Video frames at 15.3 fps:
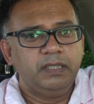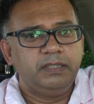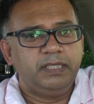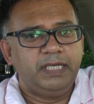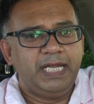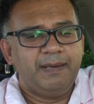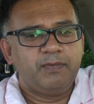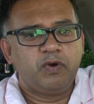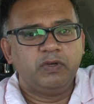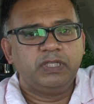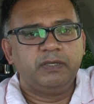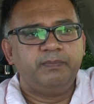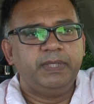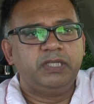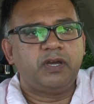Today I'm going
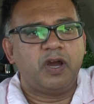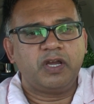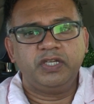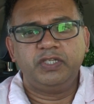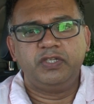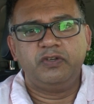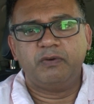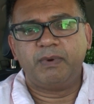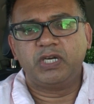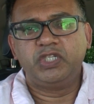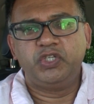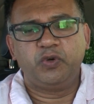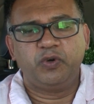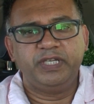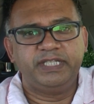to be talking to you about
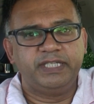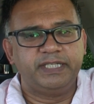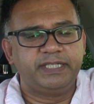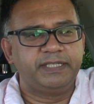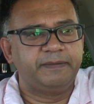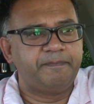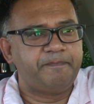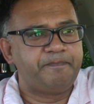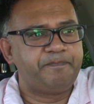choices,